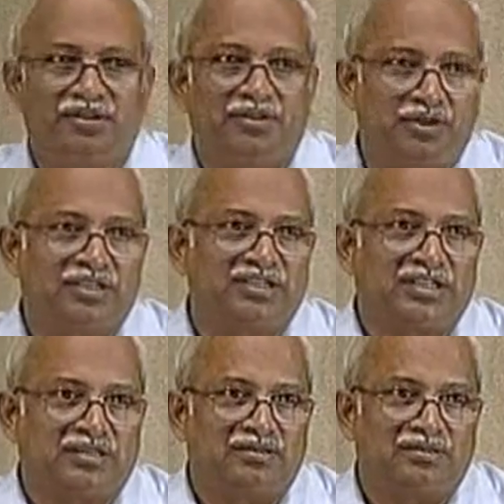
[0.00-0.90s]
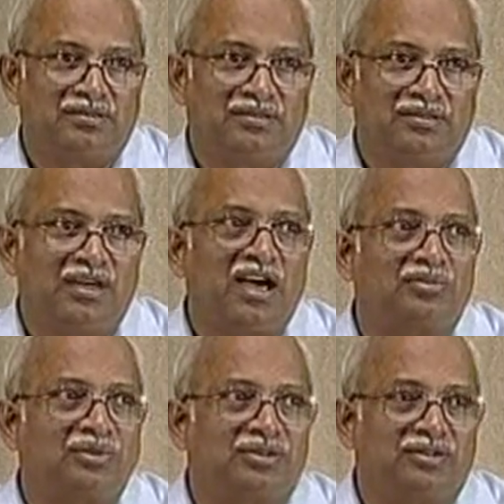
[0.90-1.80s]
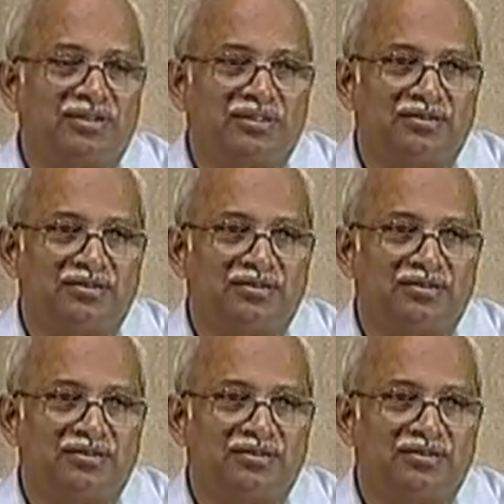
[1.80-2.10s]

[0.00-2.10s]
Do you understand? Carbon content